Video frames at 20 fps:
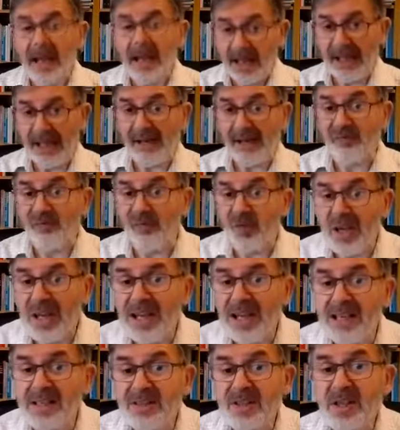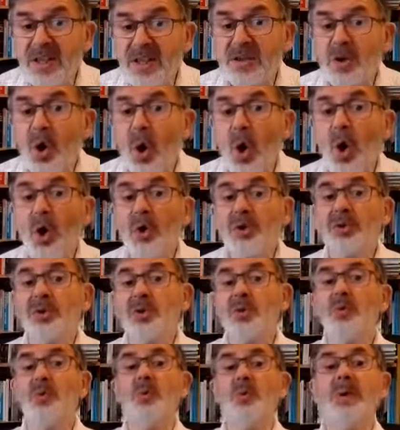he feeds his horse
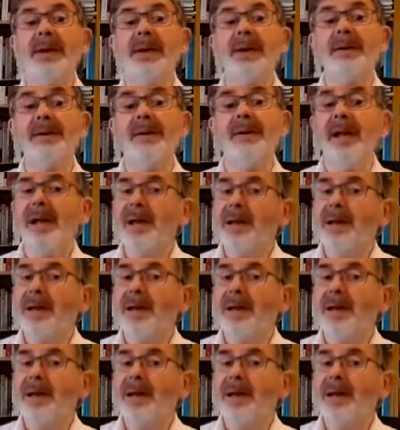a wheel,